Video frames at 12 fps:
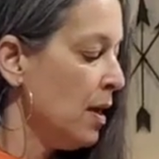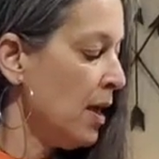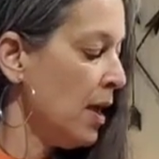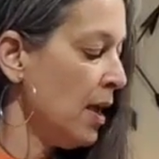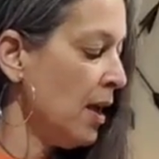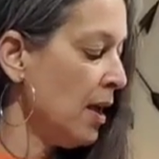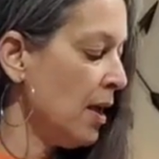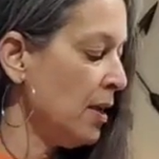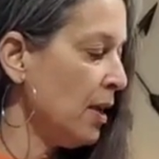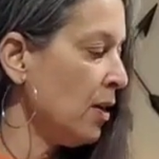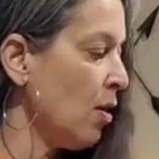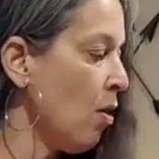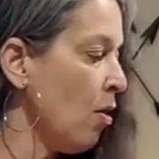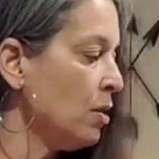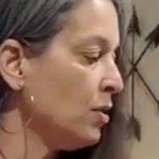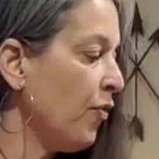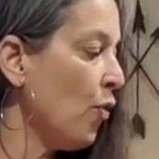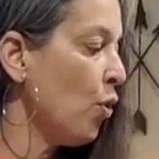And it
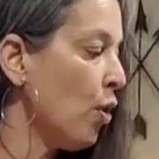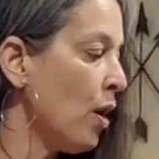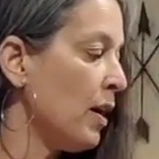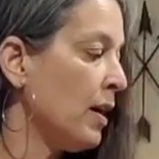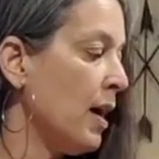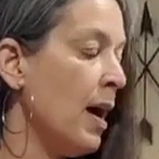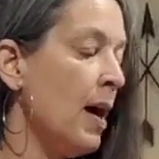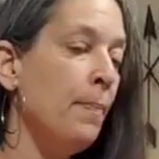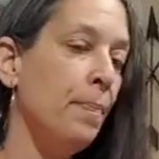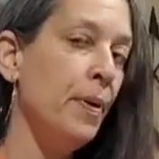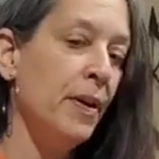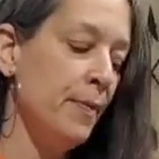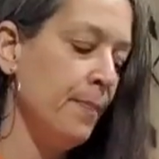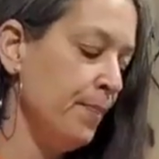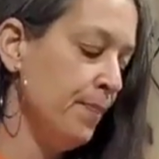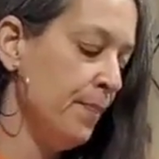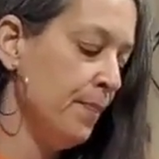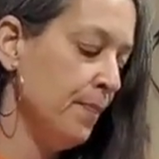calls for a cup
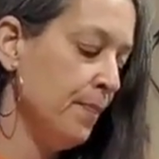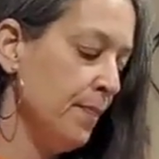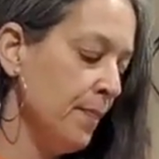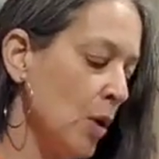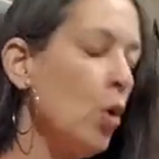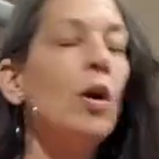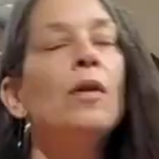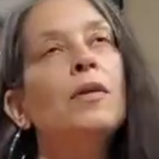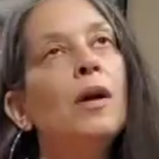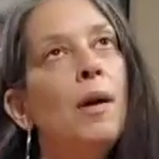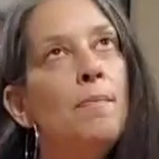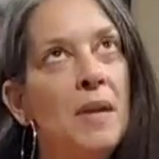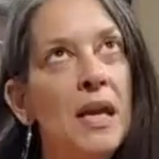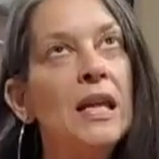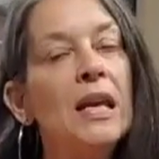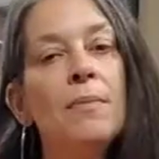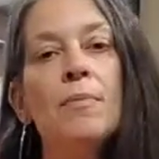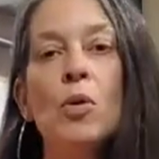or a
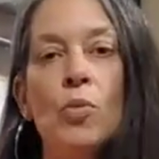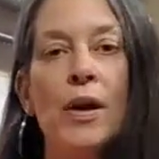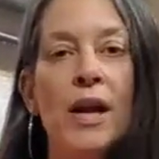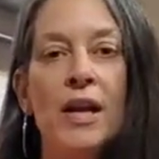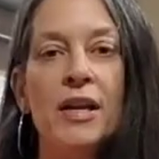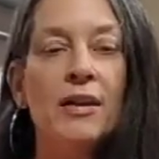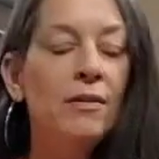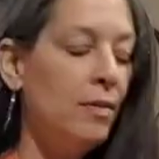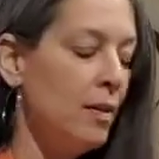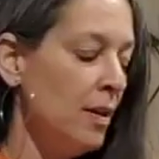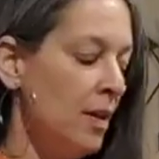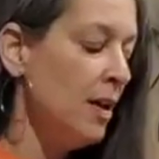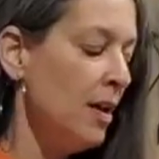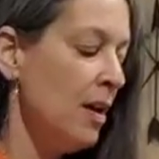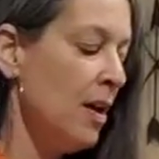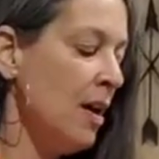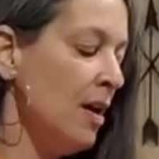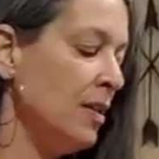medium red onion.
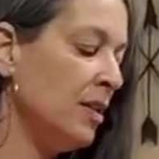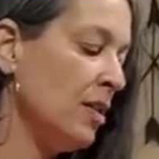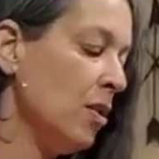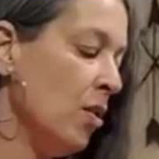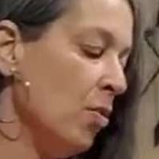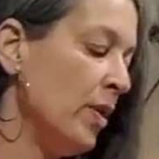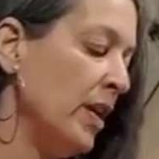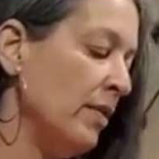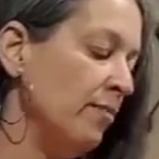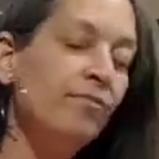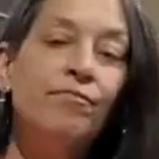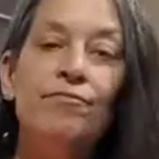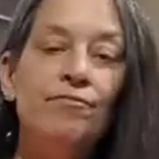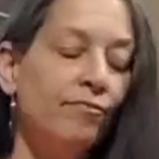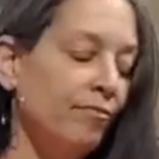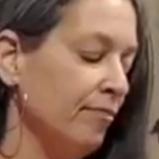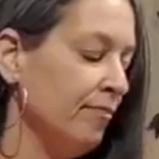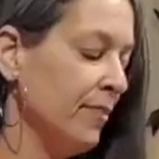And so we
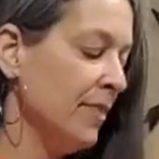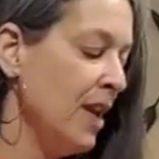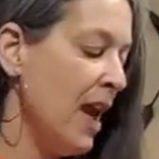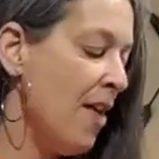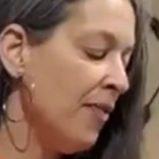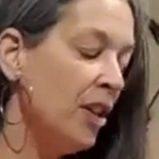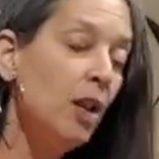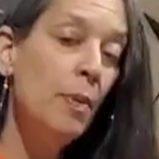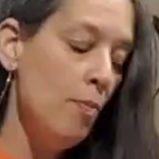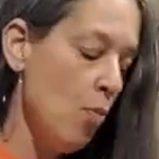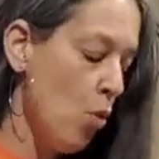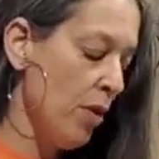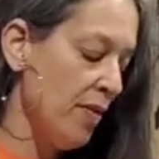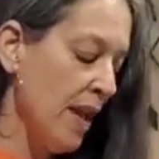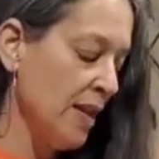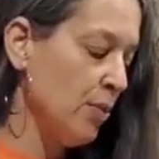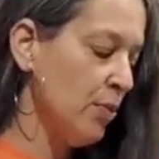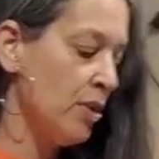have a little bit more than
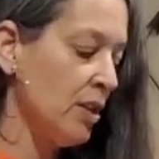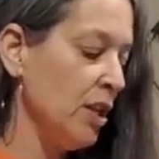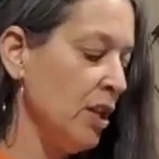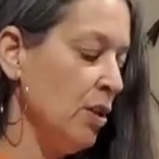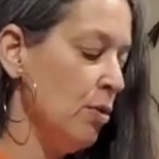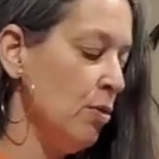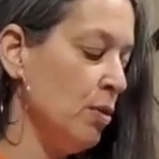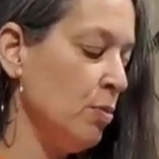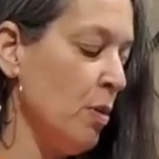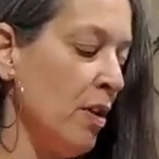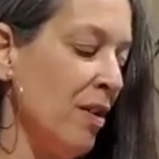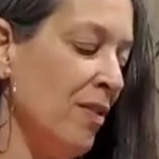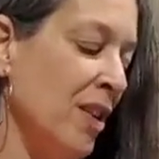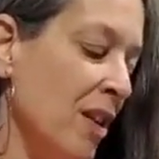that, so we're just gonna use what,